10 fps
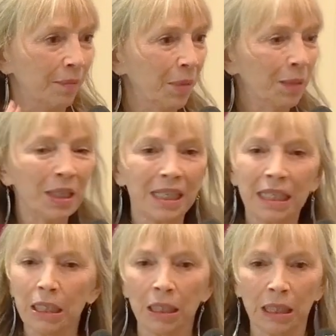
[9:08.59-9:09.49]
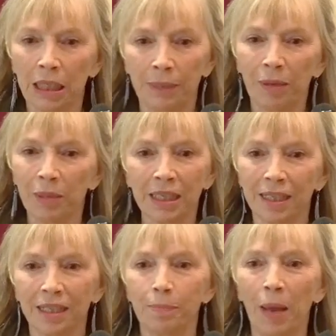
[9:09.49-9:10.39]
Maybe it
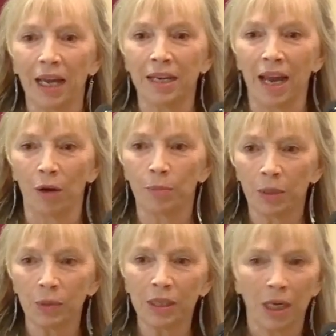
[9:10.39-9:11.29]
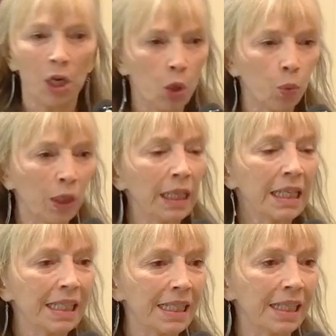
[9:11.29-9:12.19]
isn't as bad now, but it was
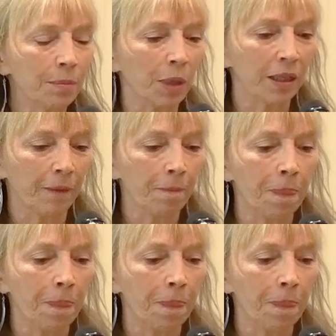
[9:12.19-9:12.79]
really a stigma.